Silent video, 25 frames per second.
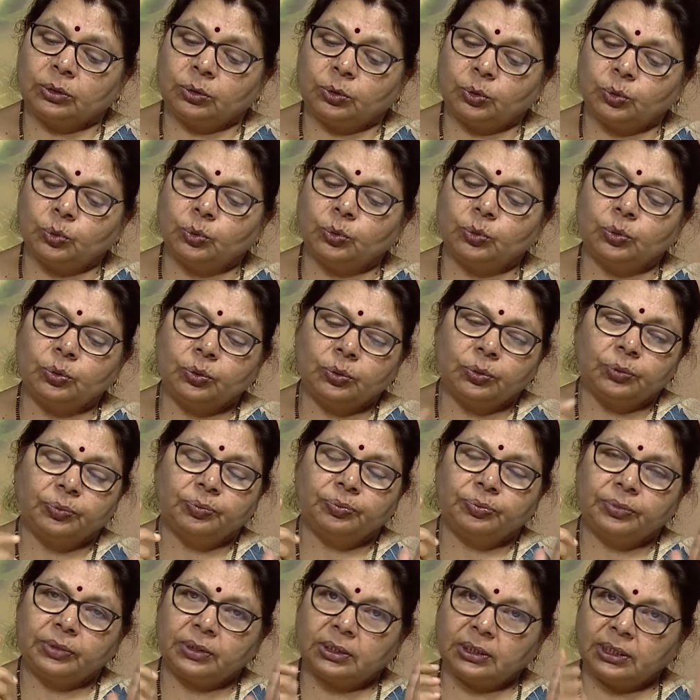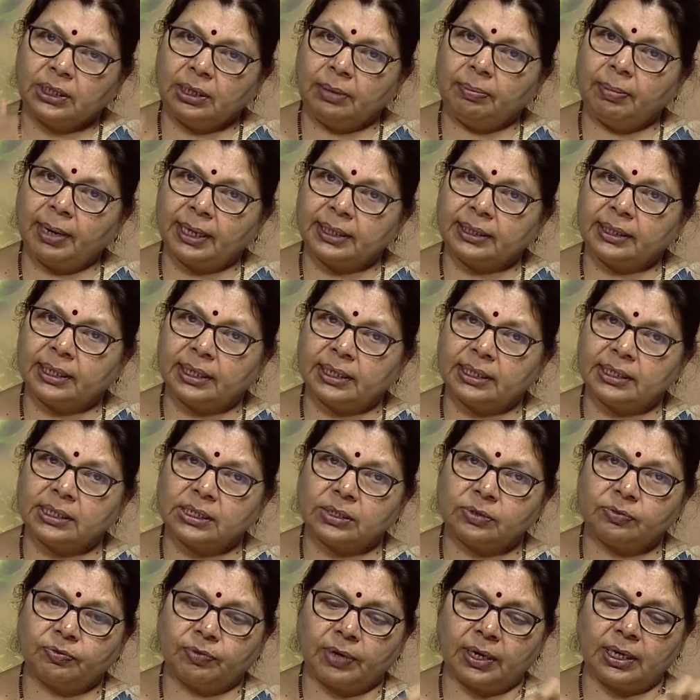through three
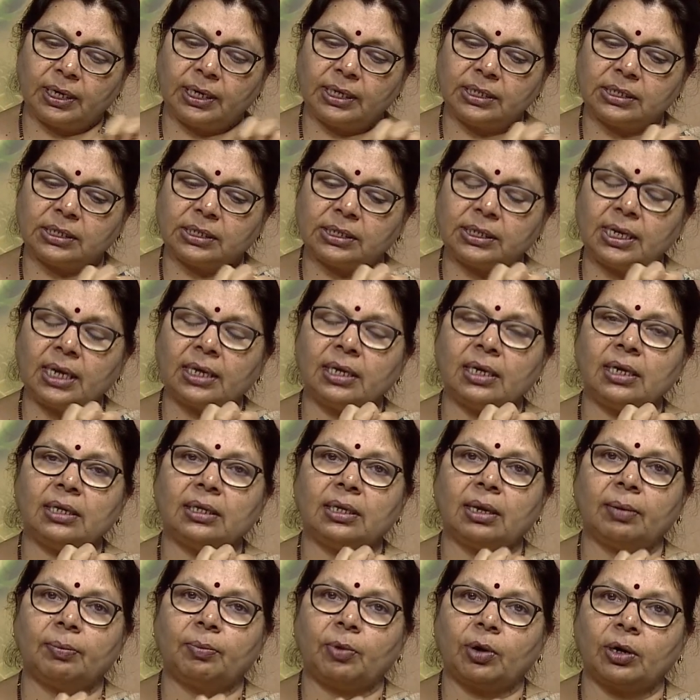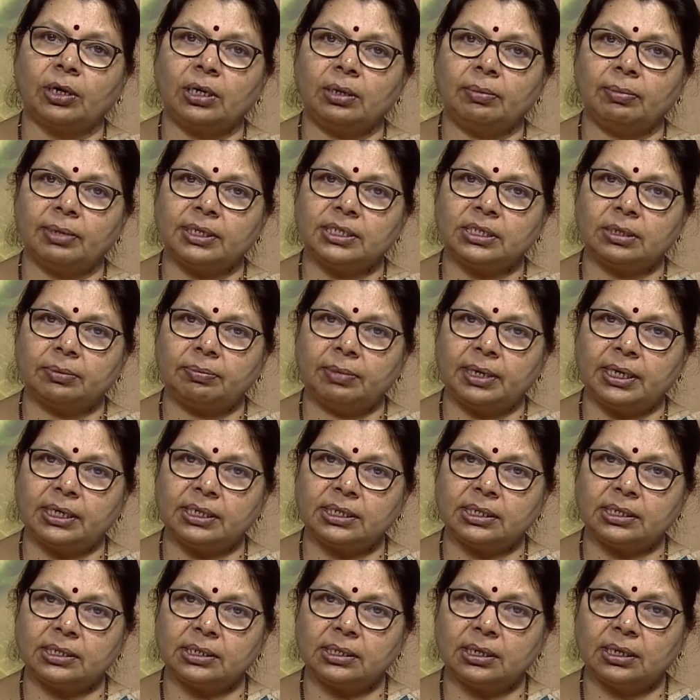methods. One is taking the body
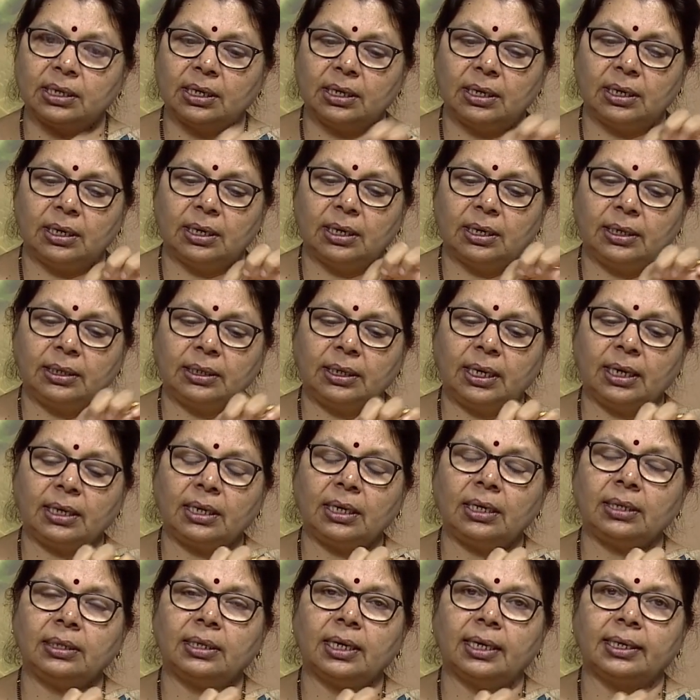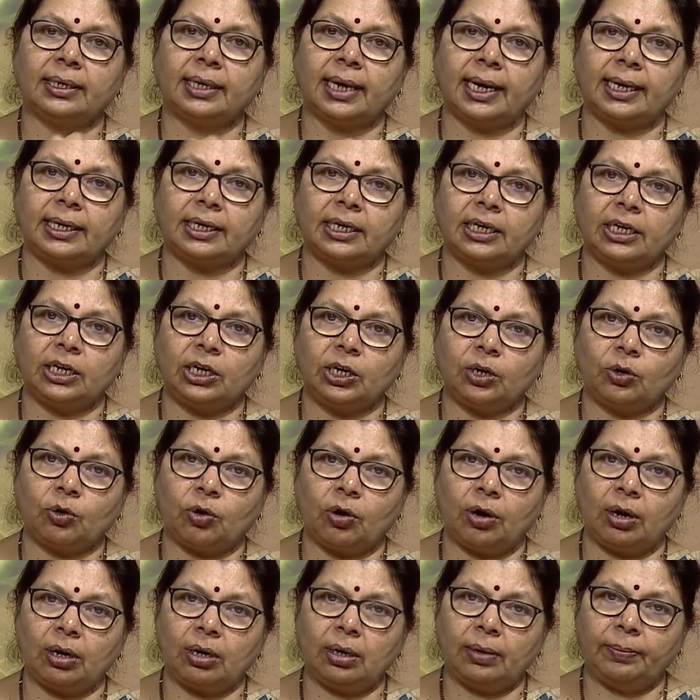measurements, taking the dietary
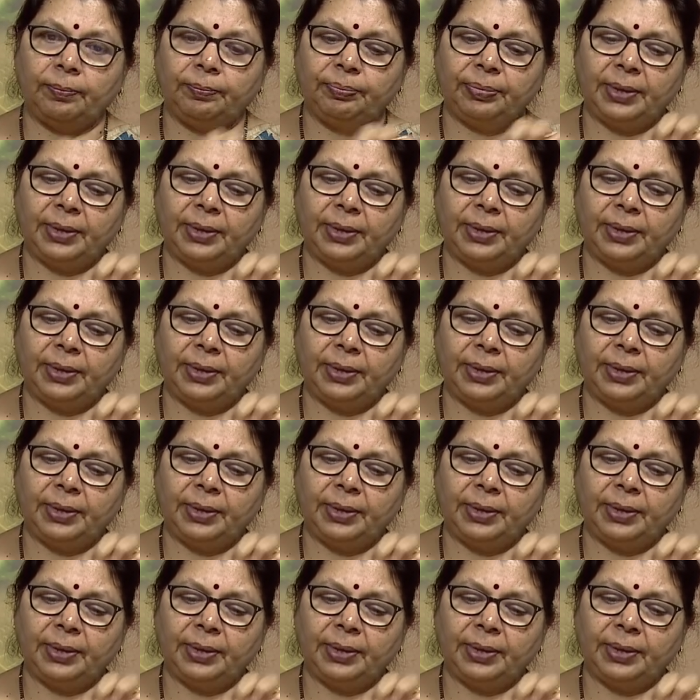recall